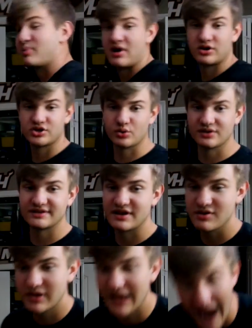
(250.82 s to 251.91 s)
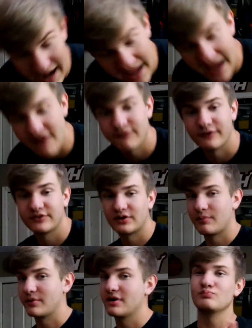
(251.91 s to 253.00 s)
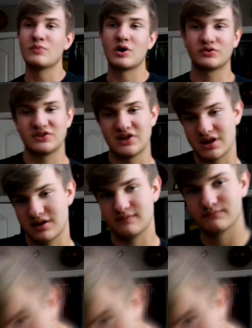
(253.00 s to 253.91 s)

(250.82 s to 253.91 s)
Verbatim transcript: pair of shorts that you gotta have for summer. Most needed.